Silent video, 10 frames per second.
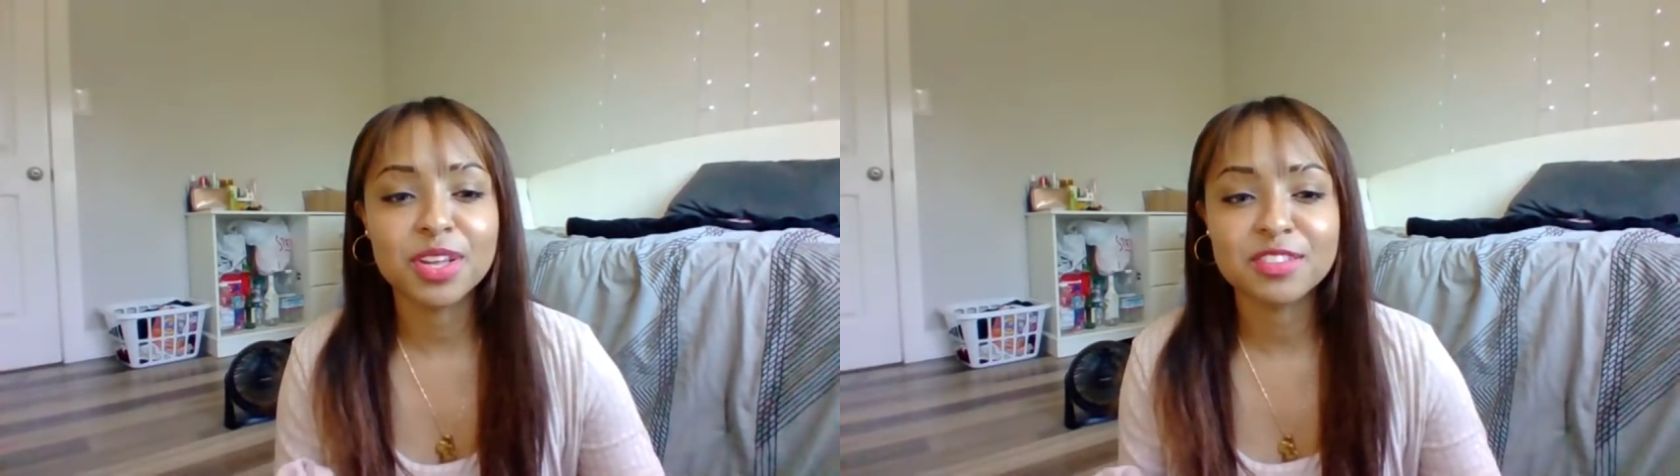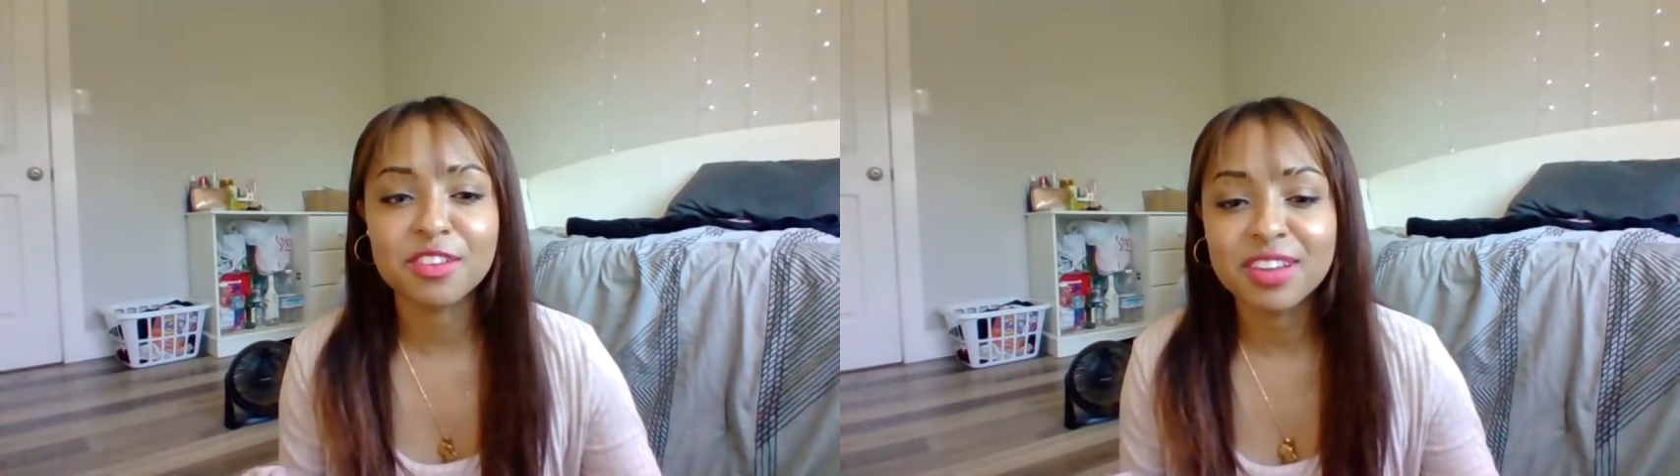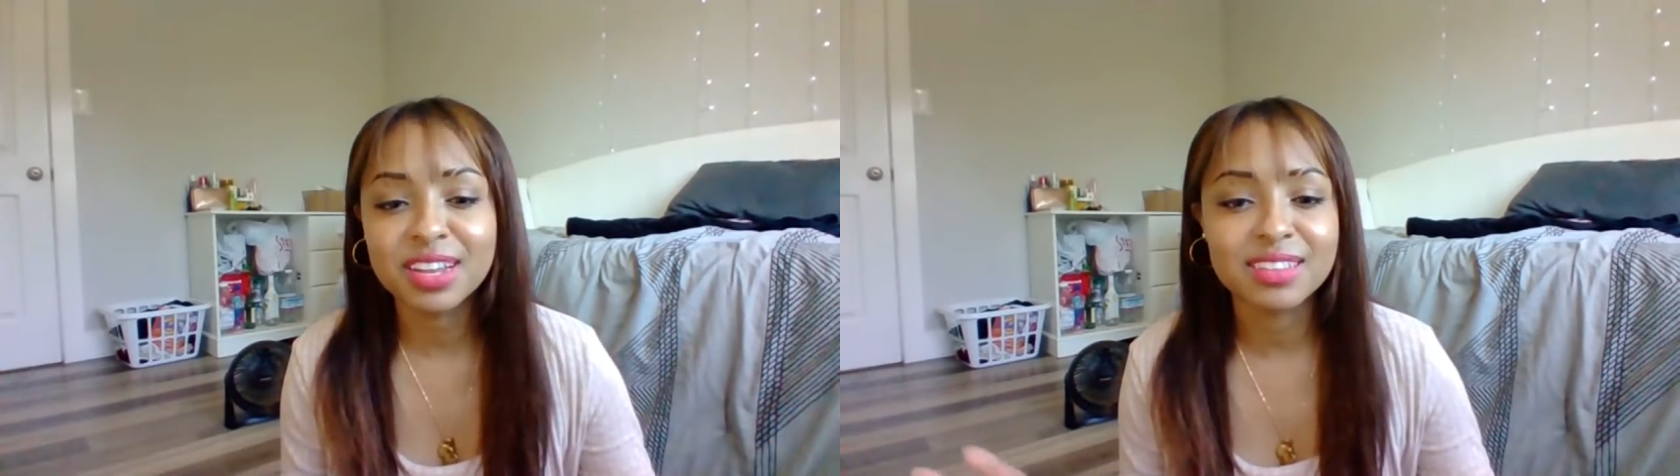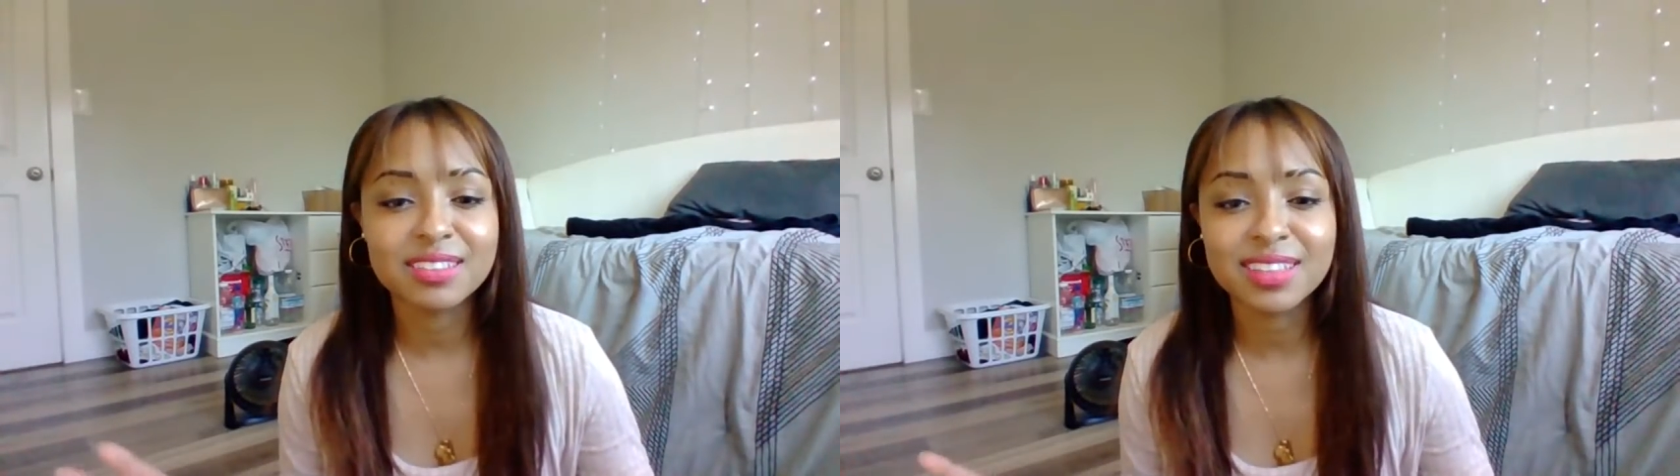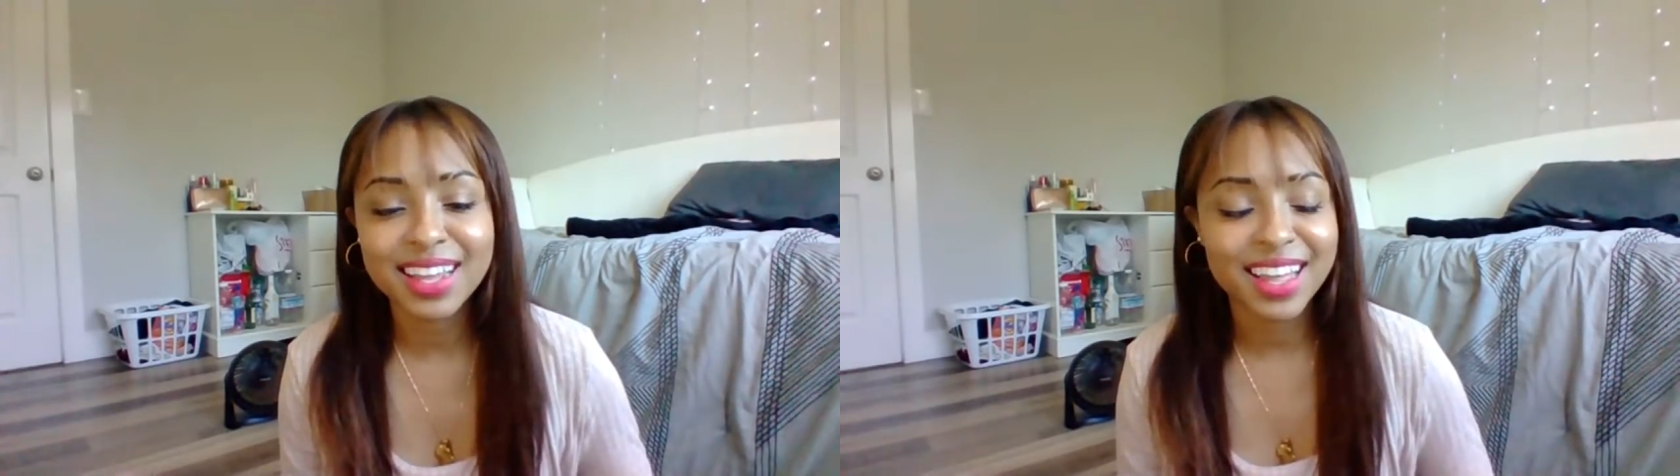buskering and
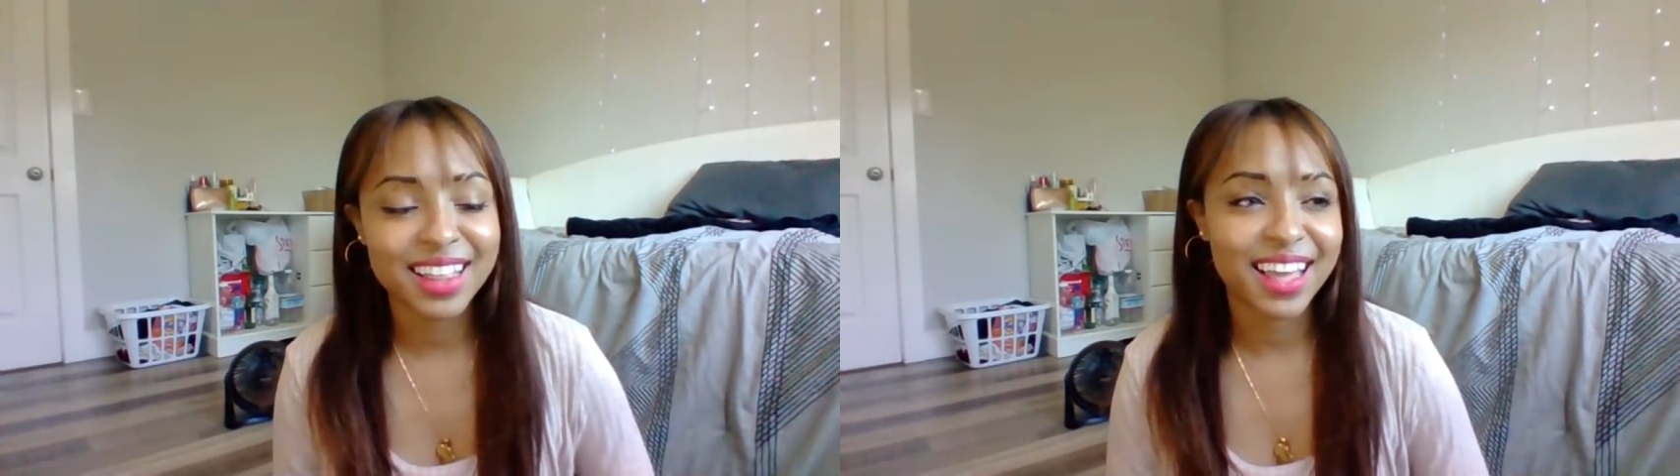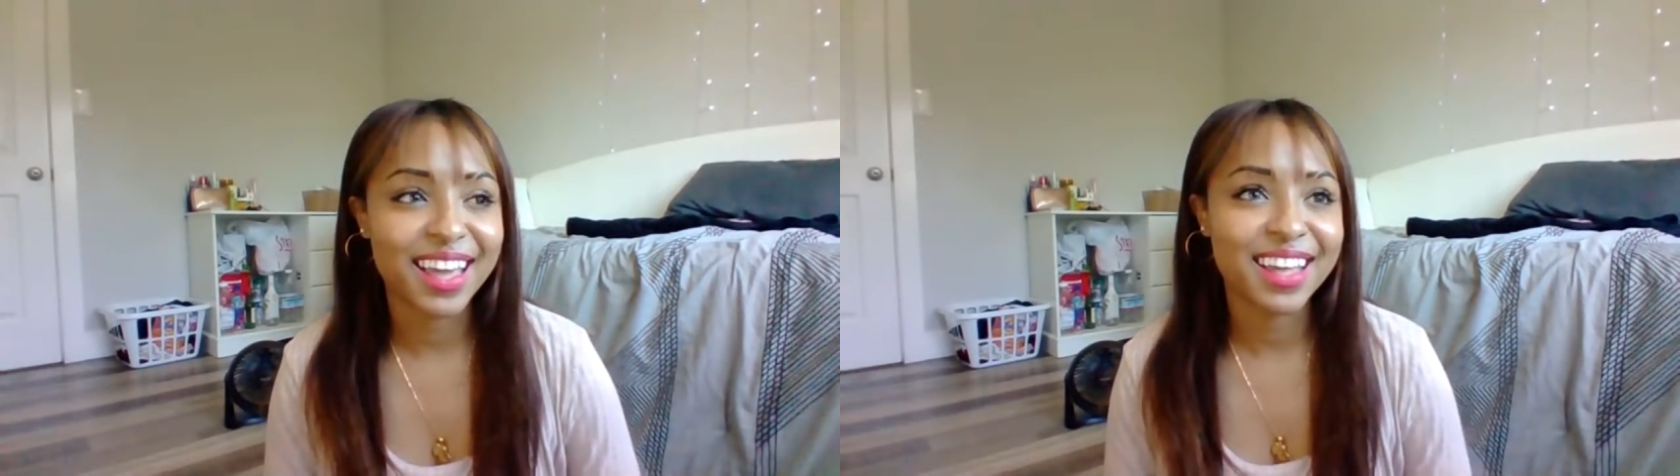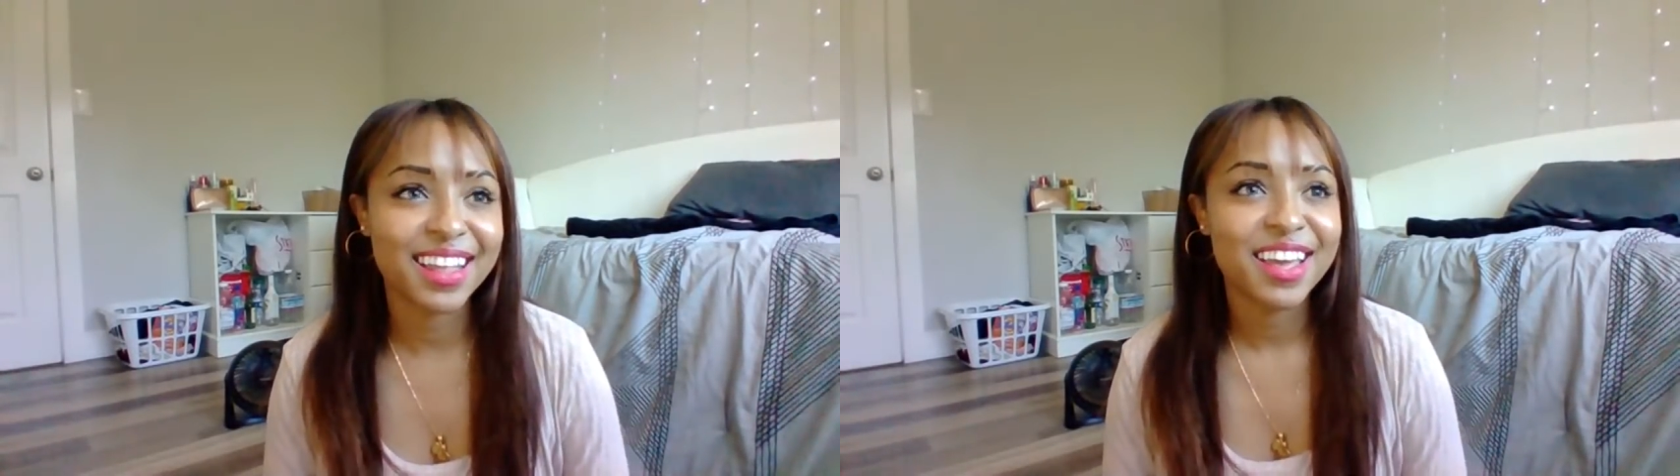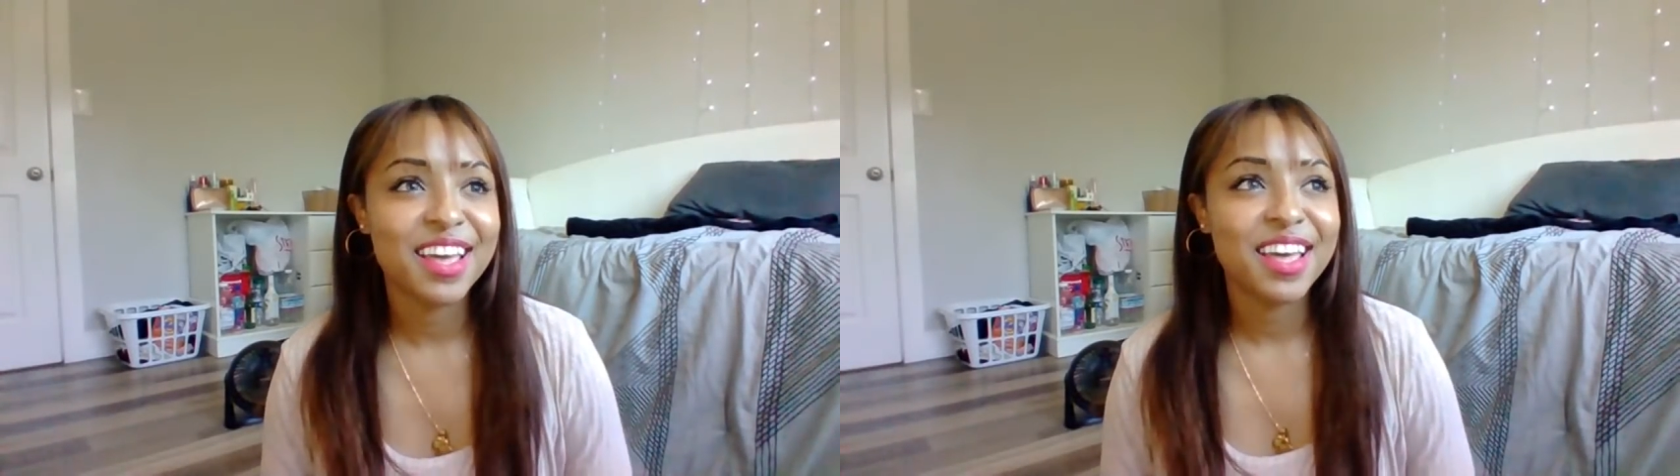singing at night,